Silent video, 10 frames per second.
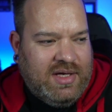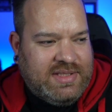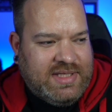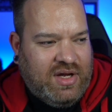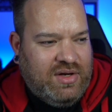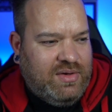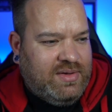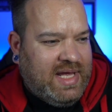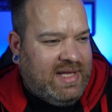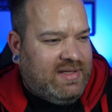So
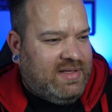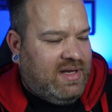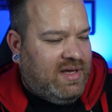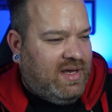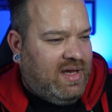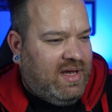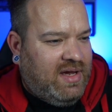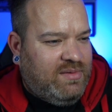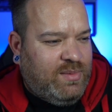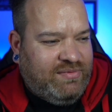then,
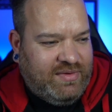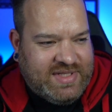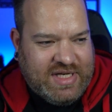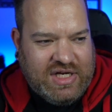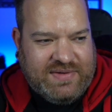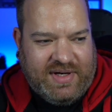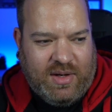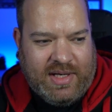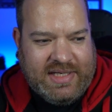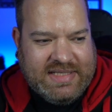with research
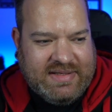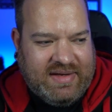video ideas,